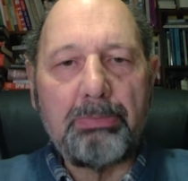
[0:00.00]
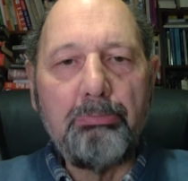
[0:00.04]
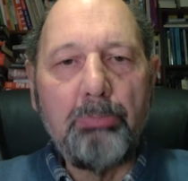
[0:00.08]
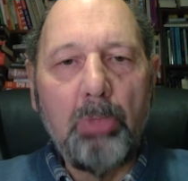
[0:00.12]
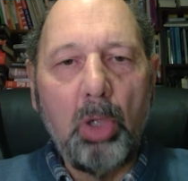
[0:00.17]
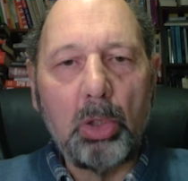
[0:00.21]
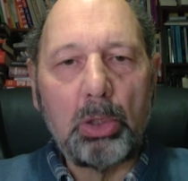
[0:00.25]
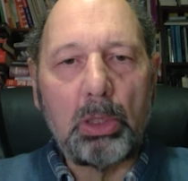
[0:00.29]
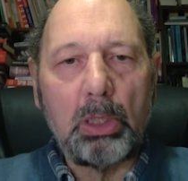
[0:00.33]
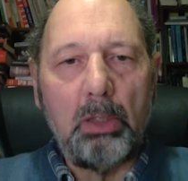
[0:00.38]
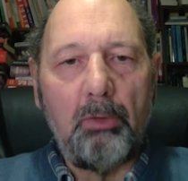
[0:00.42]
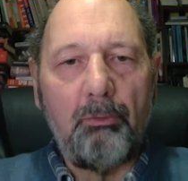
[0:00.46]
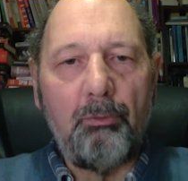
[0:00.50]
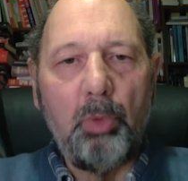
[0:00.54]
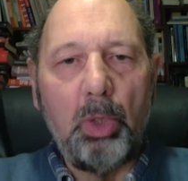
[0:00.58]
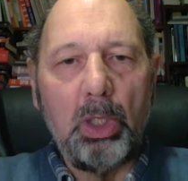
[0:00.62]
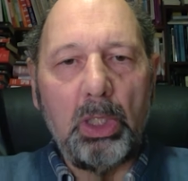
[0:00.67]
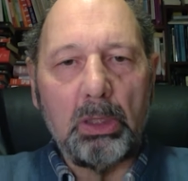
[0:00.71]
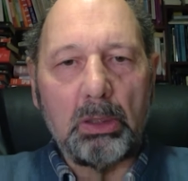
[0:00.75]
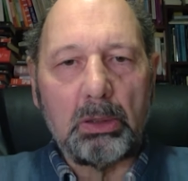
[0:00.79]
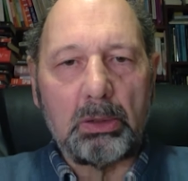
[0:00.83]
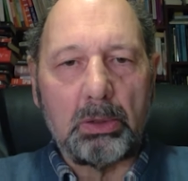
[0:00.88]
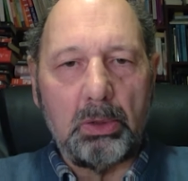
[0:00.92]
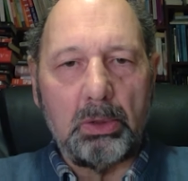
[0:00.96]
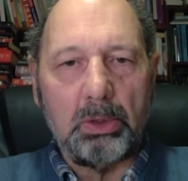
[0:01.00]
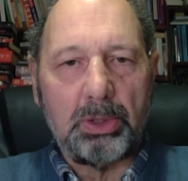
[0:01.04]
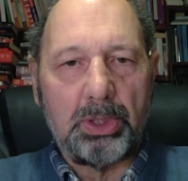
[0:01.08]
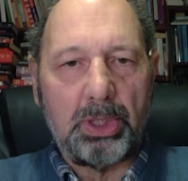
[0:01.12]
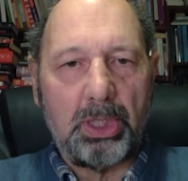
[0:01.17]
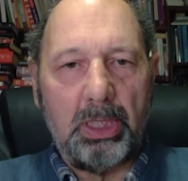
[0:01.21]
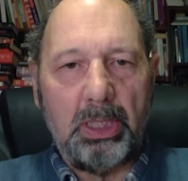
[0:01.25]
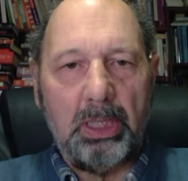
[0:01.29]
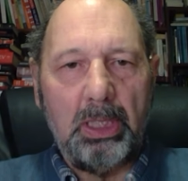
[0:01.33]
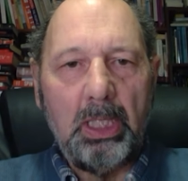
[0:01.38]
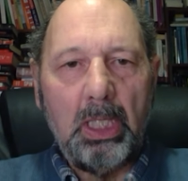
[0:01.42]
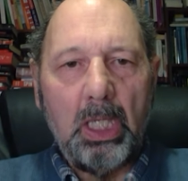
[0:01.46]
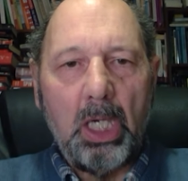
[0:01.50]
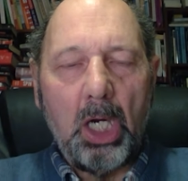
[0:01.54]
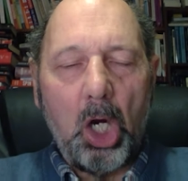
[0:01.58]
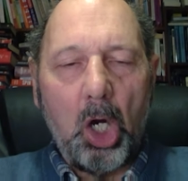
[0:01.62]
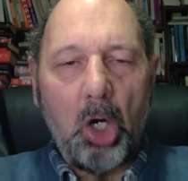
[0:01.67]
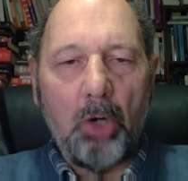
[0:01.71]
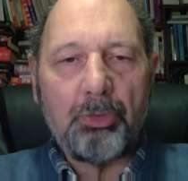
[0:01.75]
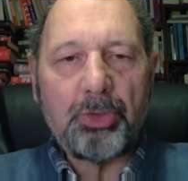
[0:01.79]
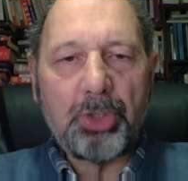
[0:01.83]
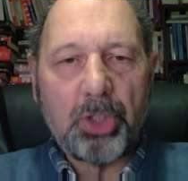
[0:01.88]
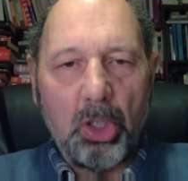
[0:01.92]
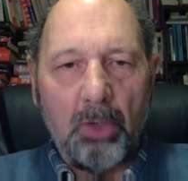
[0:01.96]
this model of world order,
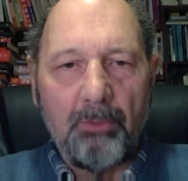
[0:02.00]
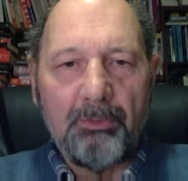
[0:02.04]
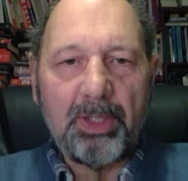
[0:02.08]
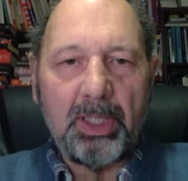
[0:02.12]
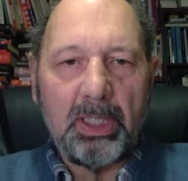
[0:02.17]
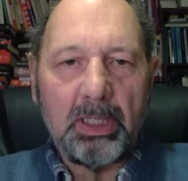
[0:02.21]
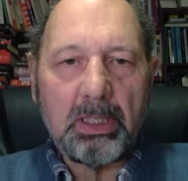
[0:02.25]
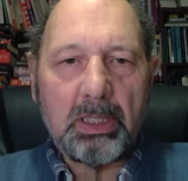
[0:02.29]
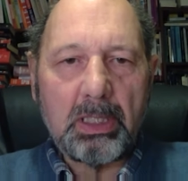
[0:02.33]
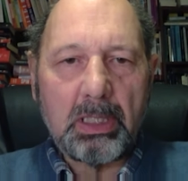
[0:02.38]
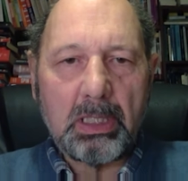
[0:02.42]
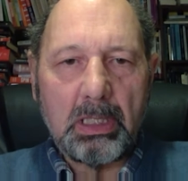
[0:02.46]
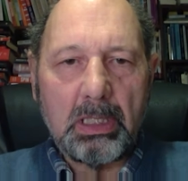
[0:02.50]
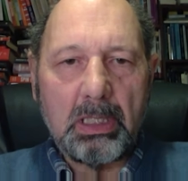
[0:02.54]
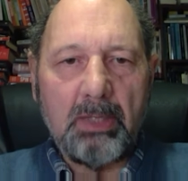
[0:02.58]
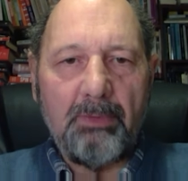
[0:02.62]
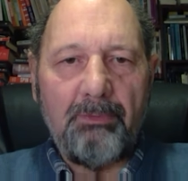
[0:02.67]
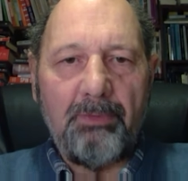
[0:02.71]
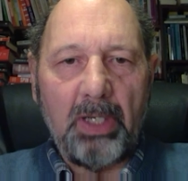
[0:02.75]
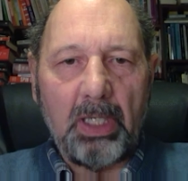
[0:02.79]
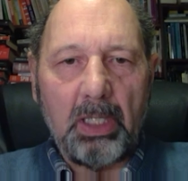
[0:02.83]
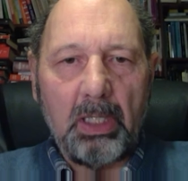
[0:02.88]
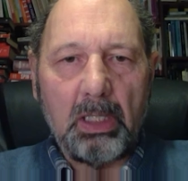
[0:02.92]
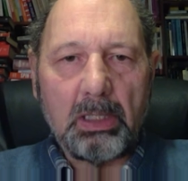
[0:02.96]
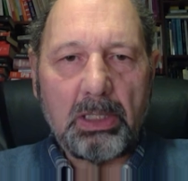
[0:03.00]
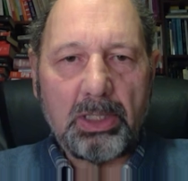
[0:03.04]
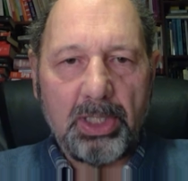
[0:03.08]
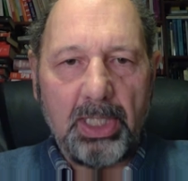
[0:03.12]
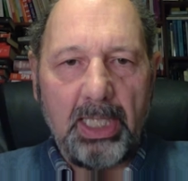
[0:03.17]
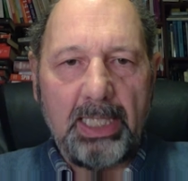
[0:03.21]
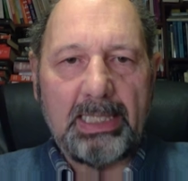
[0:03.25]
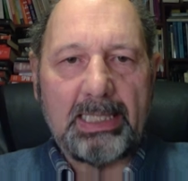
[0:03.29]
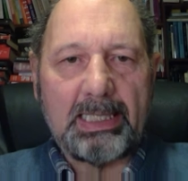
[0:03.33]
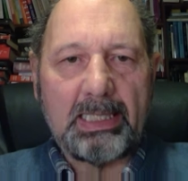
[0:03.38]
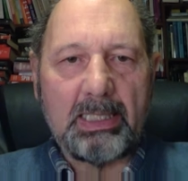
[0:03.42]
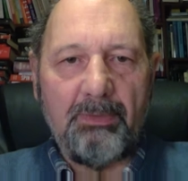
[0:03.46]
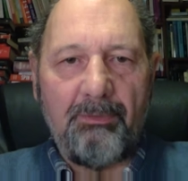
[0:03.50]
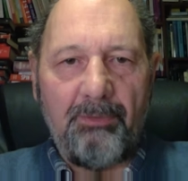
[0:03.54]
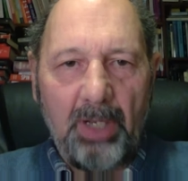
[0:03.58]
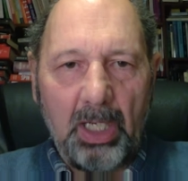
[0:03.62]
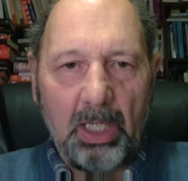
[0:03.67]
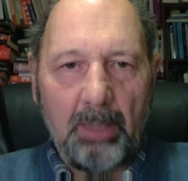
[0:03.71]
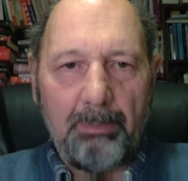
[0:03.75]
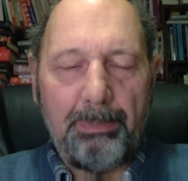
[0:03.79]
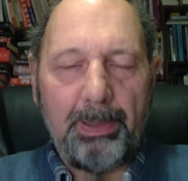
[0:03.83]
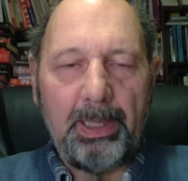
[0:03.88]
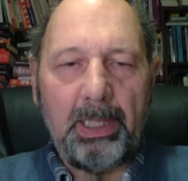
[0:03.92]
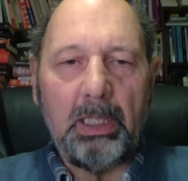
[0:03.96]
of sovereign states
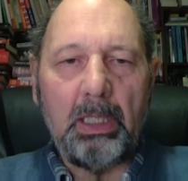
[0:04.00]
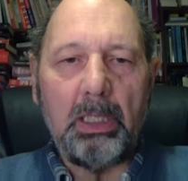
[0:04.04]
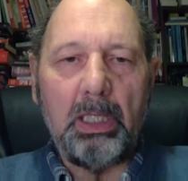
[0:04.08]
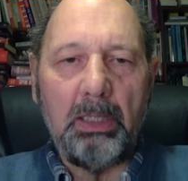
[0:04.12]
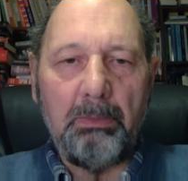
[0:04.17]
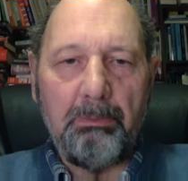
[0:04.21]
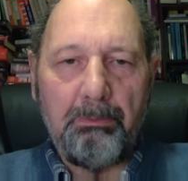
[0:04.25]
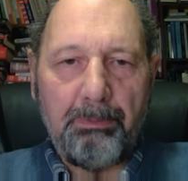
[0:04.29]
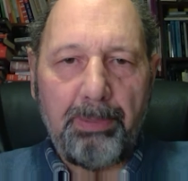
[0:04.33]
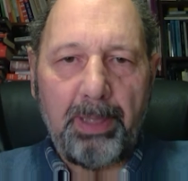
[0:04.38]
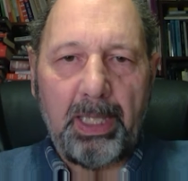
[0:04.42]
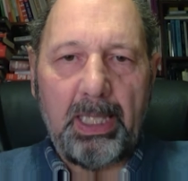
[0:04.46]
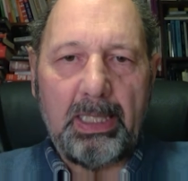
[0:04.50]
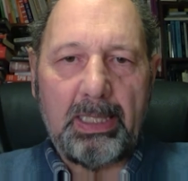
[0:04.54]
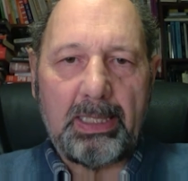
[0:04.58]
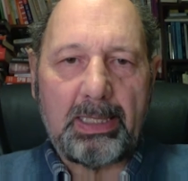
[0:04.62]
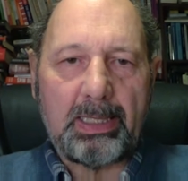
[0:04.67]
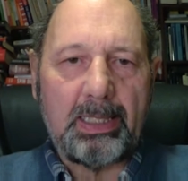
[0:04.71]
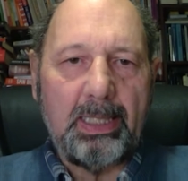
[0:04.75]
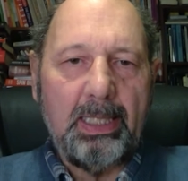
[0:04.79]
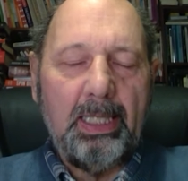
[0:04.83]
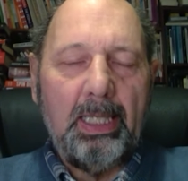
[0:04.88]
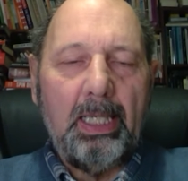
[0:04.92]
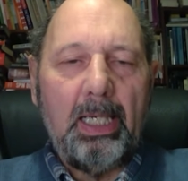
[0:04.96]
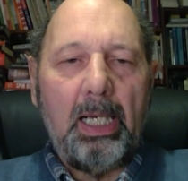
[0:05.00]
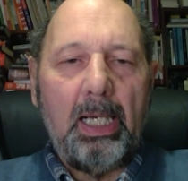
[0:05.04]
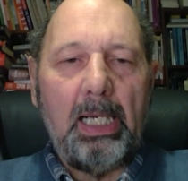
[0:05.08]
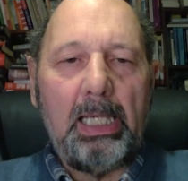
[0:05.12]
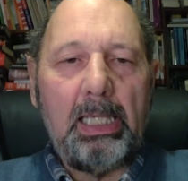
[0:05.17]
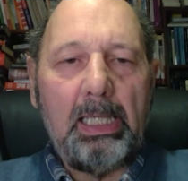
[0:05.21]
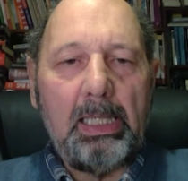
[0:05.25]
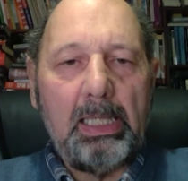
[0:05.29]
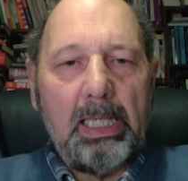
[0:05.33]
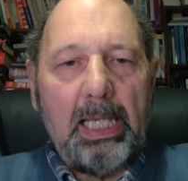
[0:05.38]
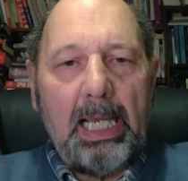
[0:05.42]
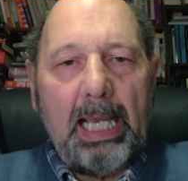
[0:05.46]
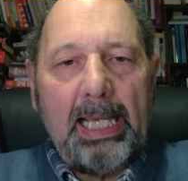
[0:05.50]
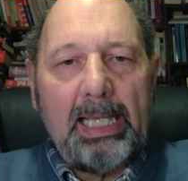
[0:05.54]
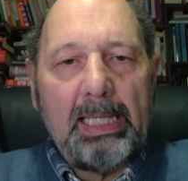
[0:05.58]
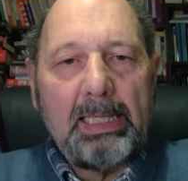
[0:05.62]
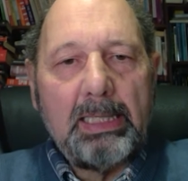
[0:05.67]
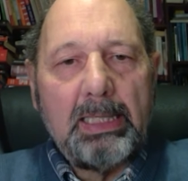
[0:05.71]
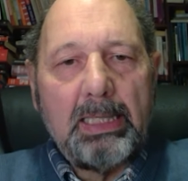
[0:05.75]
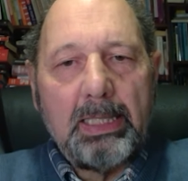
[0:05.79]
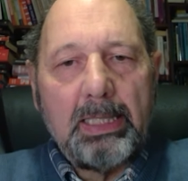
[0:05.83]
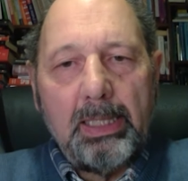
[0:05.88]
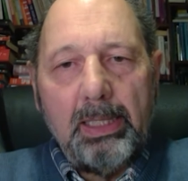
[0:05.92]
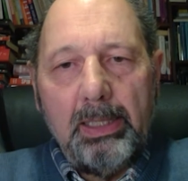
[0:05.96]
developing in peace uh,
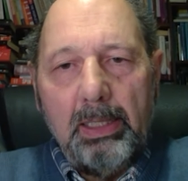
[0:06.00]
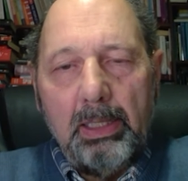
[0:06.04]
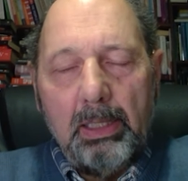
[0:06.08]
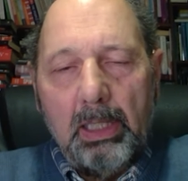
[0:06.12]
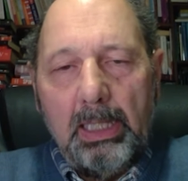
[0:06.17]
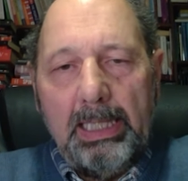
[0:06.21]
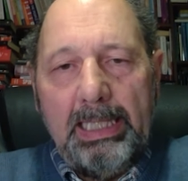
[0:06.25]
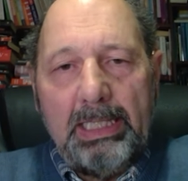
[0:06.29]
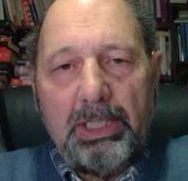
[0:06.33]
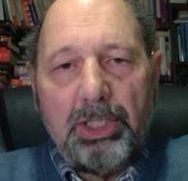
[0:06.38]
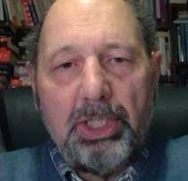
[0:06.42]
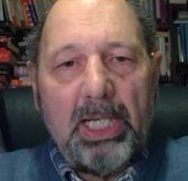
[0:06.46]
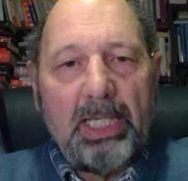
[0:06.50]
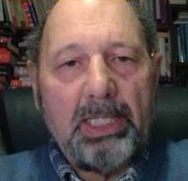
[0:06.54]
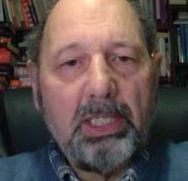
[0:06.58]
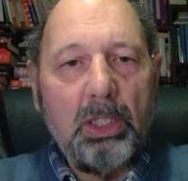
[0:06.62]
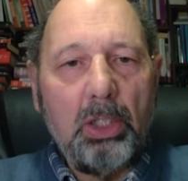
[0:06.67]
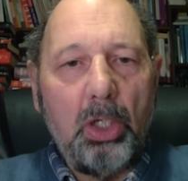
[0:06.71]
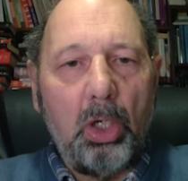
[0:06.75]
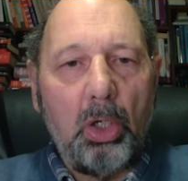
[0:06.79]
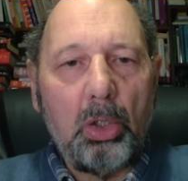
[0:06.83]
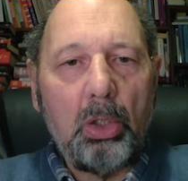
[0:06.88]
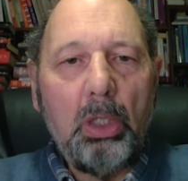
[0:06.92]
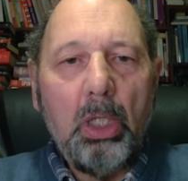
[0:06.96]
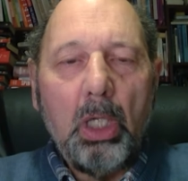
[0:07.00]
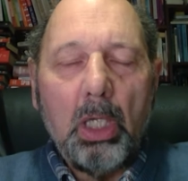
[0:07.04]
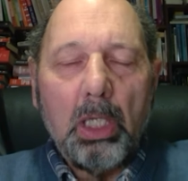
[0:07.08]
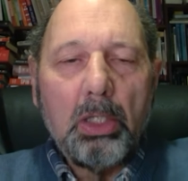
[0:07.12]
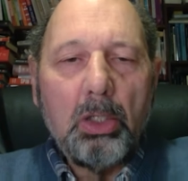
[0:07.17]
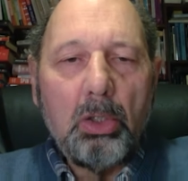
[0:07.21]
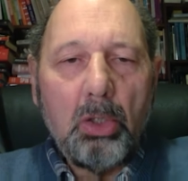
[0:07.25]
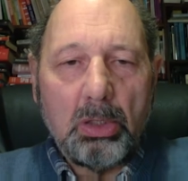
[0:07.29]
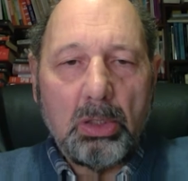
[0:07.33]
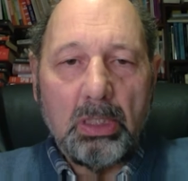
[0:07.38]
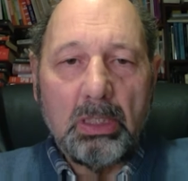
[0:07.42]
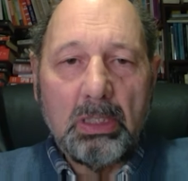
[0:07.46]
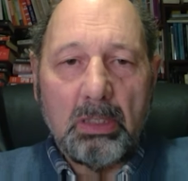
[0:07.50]
and you know each getting on,